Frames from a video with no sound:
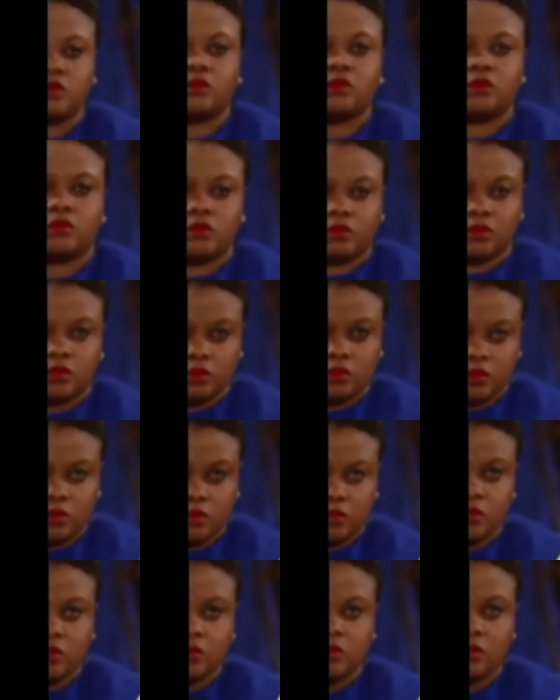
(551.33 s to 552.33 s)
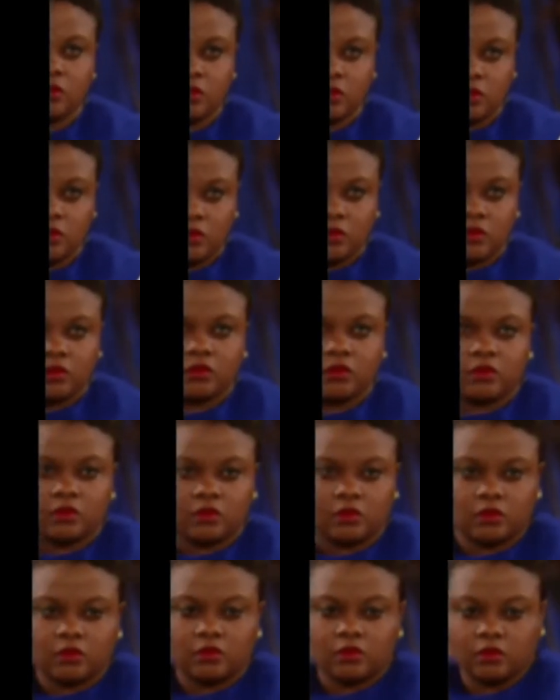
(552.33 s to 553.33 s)

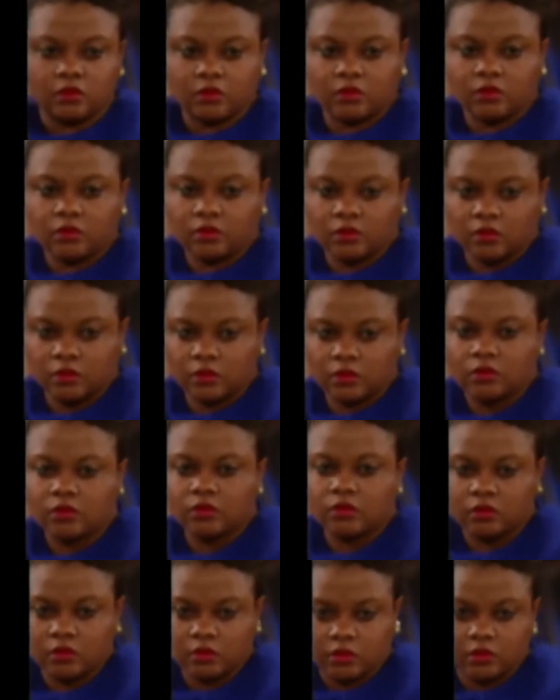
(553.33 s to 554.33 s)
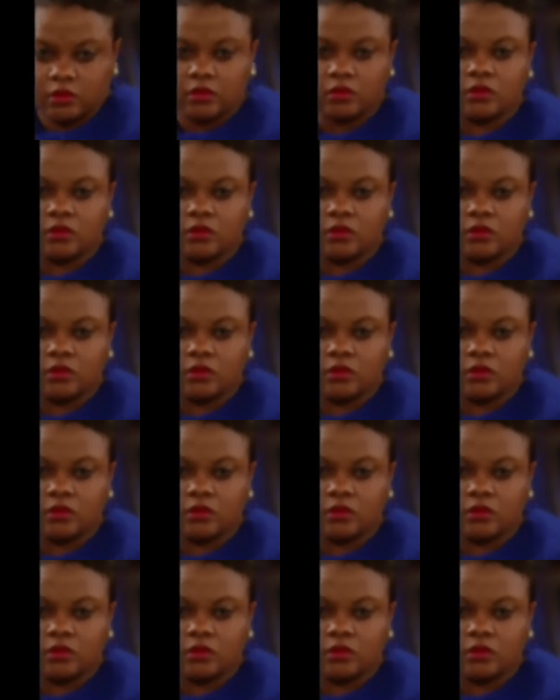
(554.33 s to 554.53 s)
The person shown says nothing.